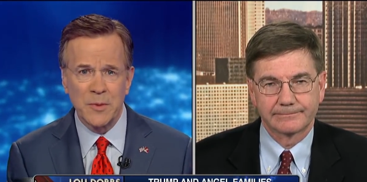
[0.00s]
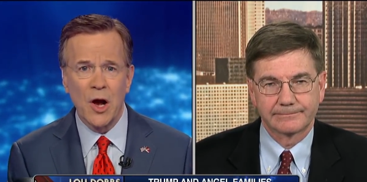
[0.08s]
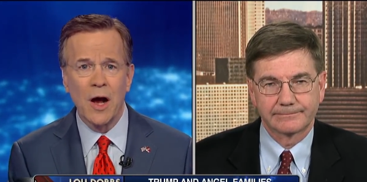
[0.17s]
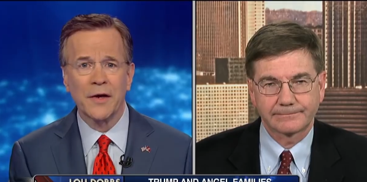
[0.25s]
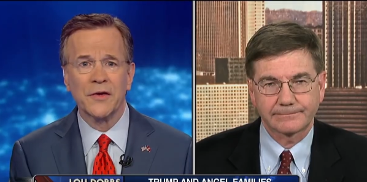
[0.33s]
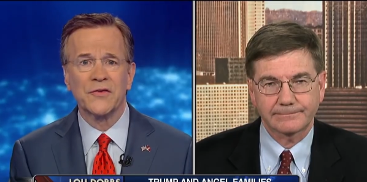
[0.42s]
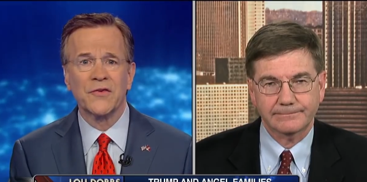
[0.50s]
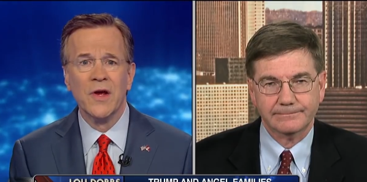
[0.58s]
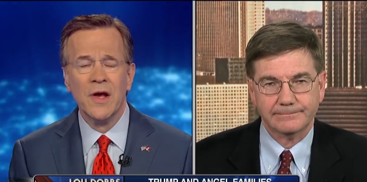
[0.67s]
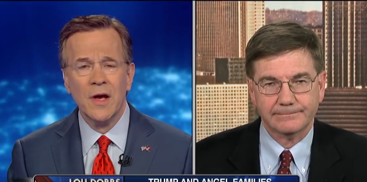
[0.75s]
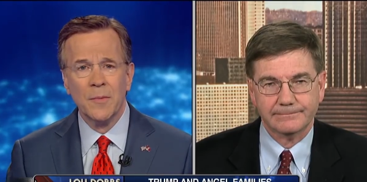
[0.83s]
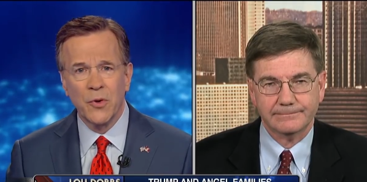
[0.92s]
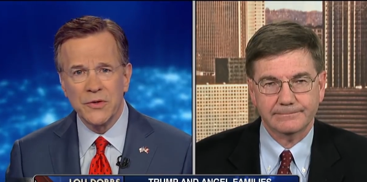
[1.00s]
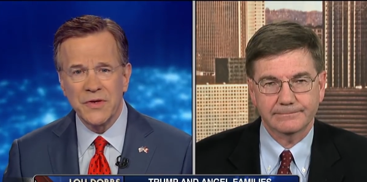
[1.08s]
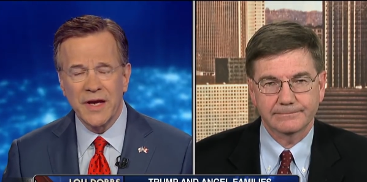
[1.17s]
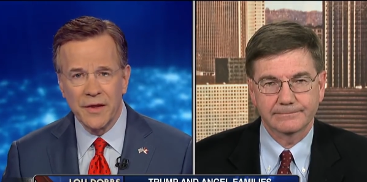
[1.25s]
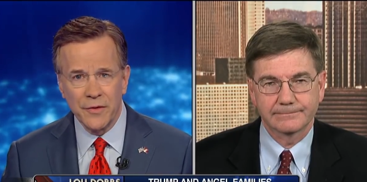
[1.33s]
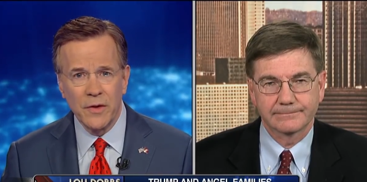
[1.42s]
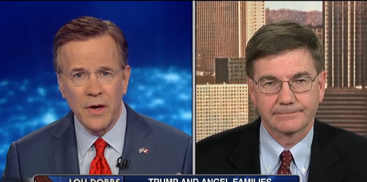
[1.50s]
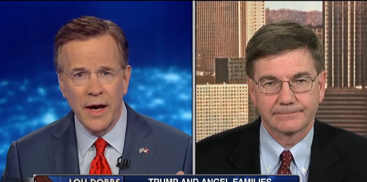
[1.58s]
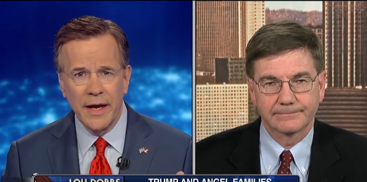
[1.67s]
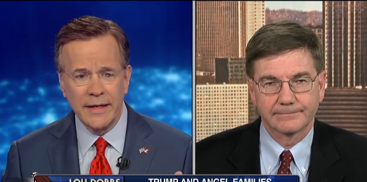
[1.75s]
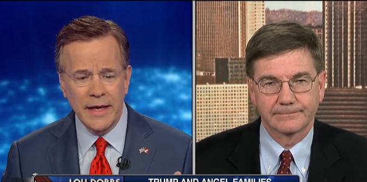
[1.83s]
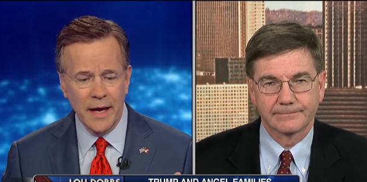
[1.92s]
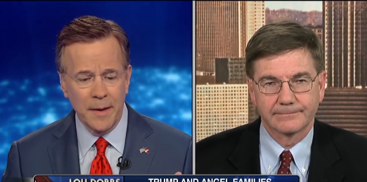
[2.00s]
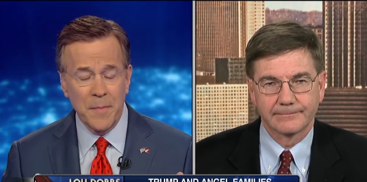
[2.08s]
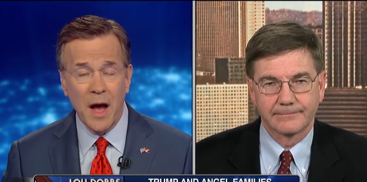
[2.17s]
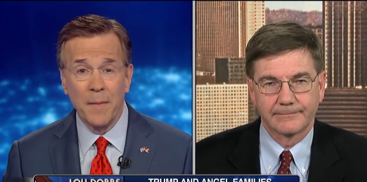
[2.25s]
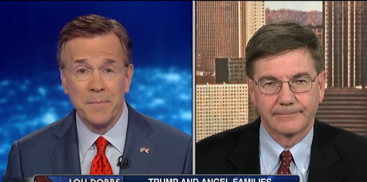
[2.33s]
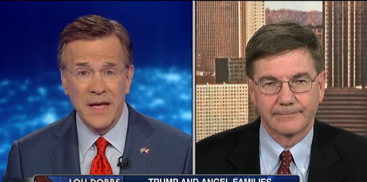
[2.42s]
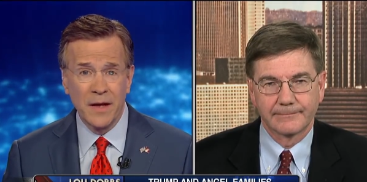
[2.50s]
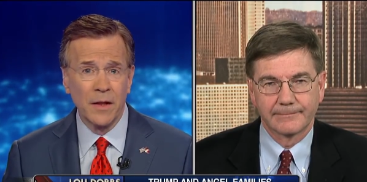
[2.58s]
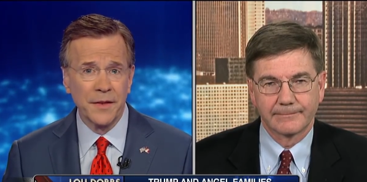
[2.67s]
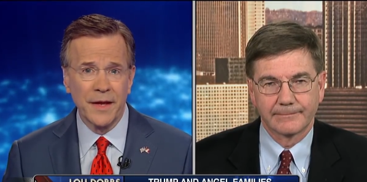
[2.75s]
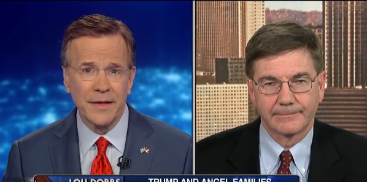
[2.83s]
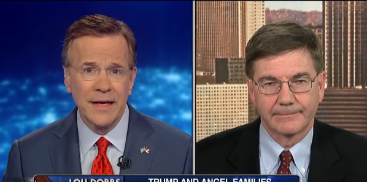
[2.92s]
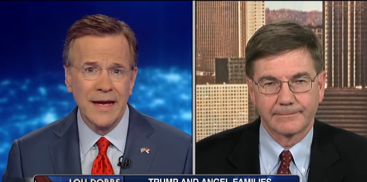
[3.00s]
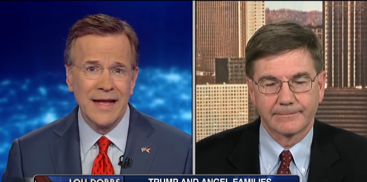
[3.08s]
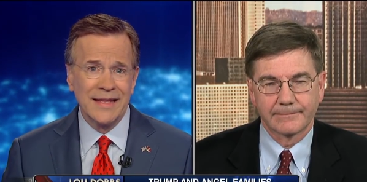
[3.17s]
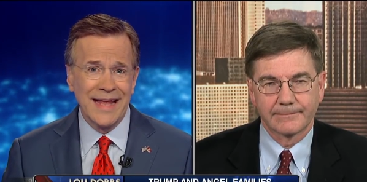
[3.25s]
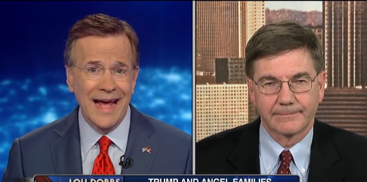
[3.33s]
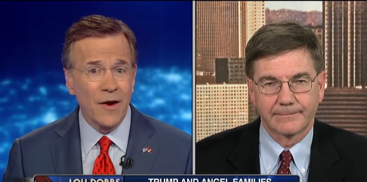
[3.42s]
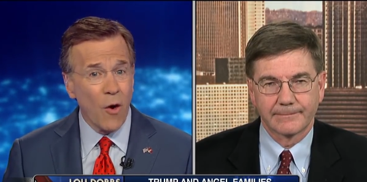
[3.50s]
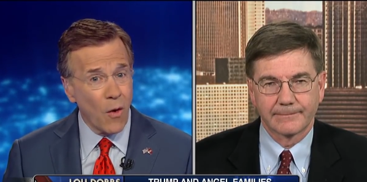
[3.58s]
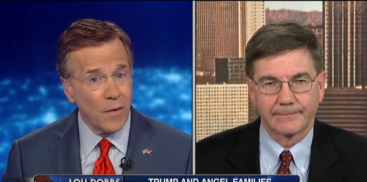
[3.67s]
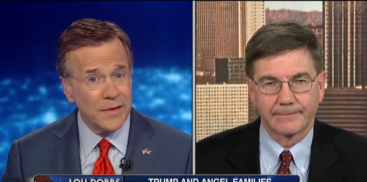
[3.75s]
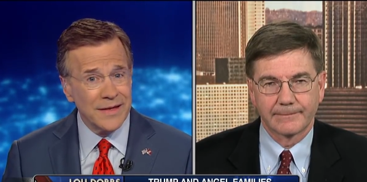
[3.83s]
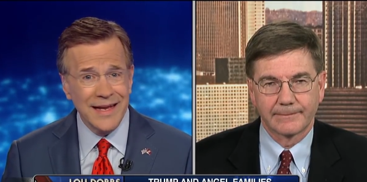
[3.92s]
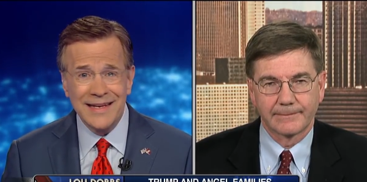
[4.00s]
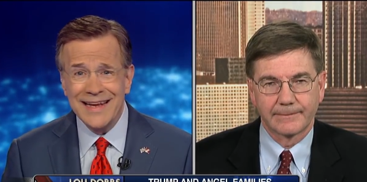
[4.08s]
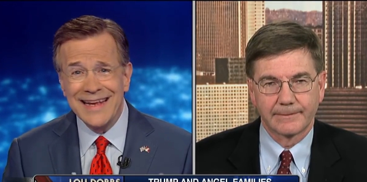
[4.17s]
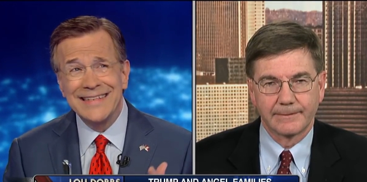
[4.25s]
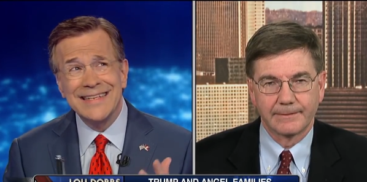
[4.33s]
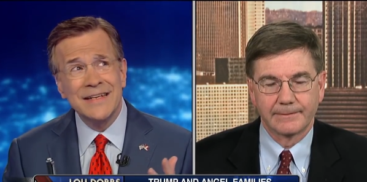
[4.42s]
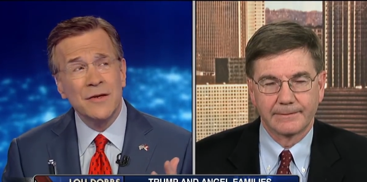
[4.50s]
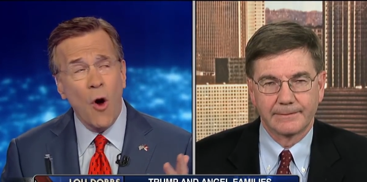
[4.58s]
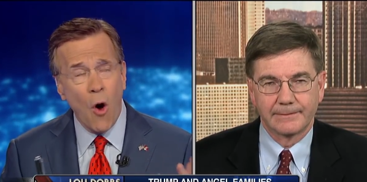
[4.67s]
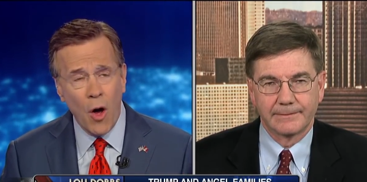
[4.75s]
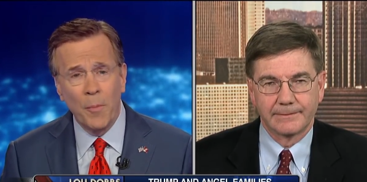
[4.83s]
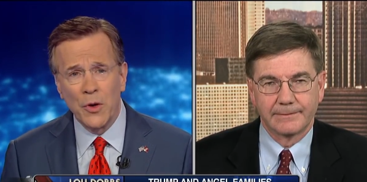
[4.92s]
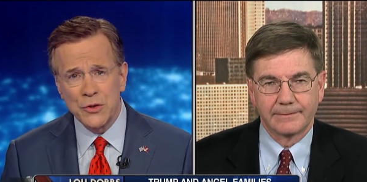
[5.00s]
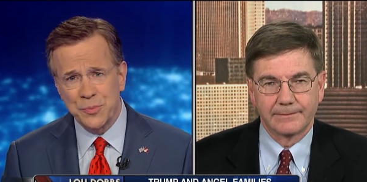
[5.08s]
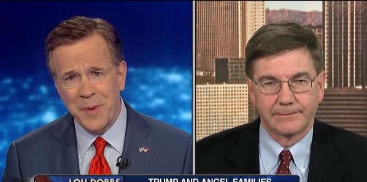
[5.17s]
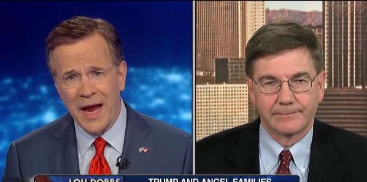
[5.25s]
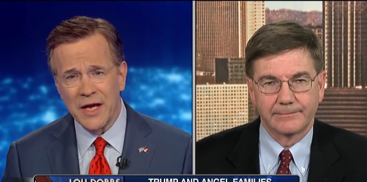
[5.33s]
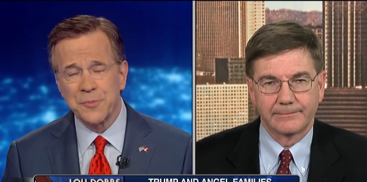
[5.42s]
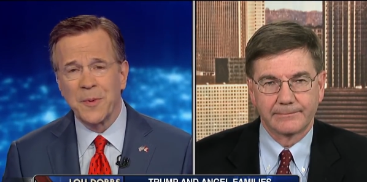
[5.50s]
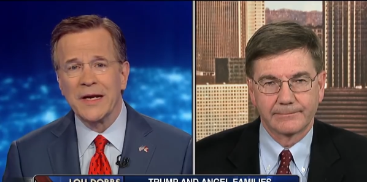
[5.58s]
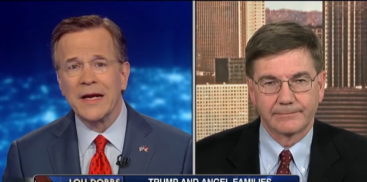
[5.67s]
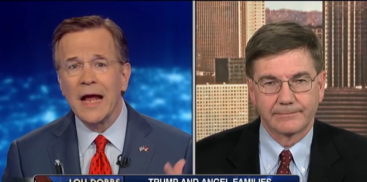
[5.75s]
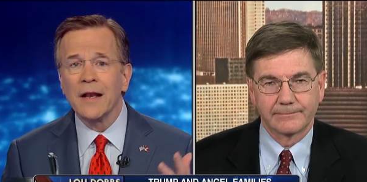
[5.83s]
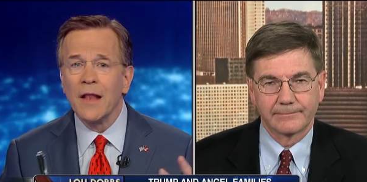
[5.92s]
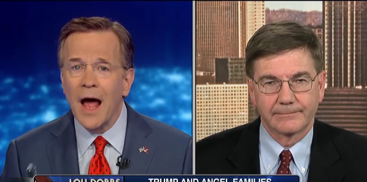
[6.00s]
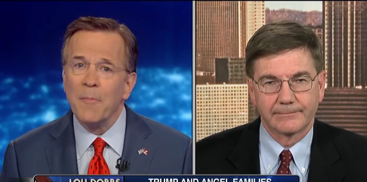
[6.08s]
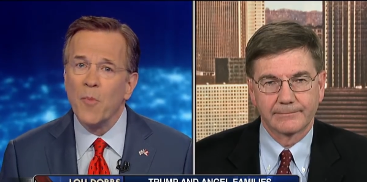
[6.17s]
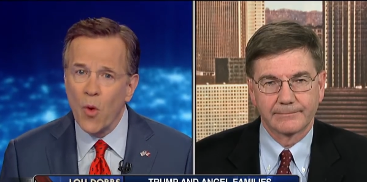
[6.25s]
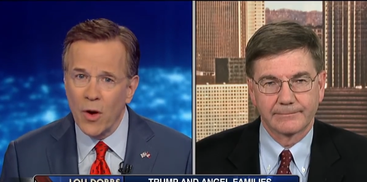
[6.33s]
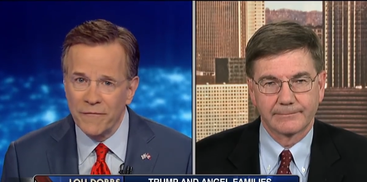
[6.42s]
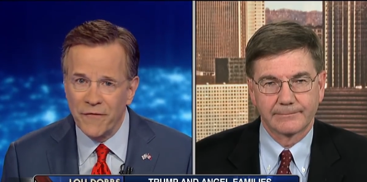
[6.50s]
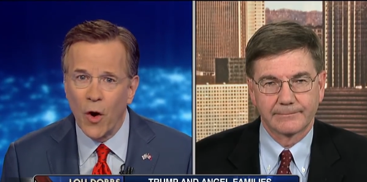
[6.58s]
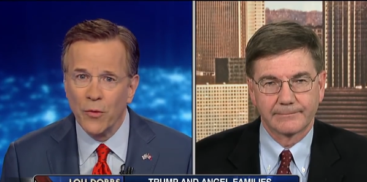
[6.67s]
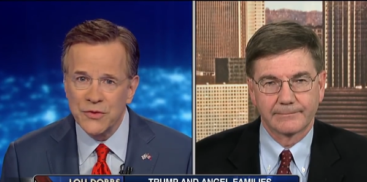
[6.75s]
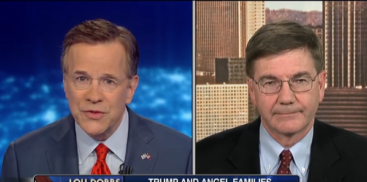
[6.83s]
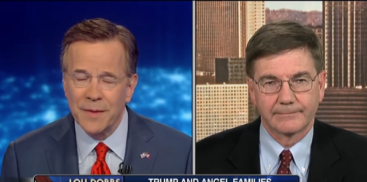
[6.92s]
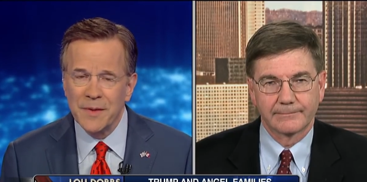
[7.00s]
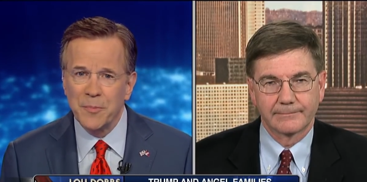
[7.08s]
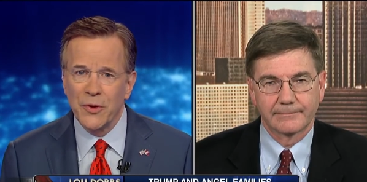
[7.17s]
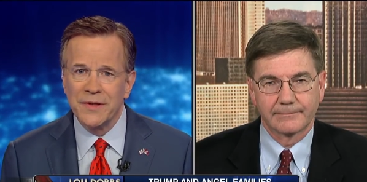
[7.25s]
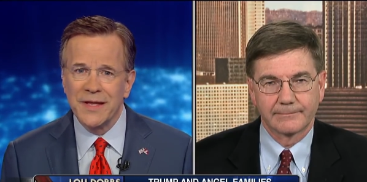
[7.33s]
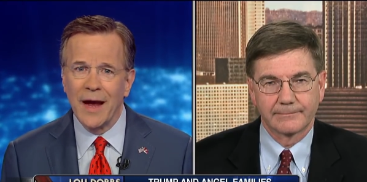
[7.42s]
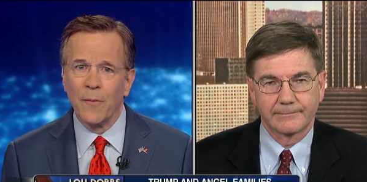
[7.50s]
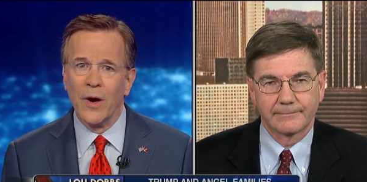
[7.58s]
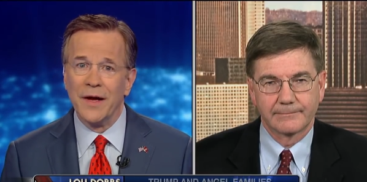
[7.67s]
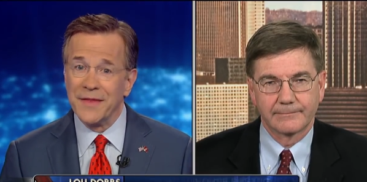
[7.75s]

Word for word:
Speaker 1: Caucus put together a, a, a bill that that it, it, didn't almost pass, but it got a lot more votes, let me put it that way,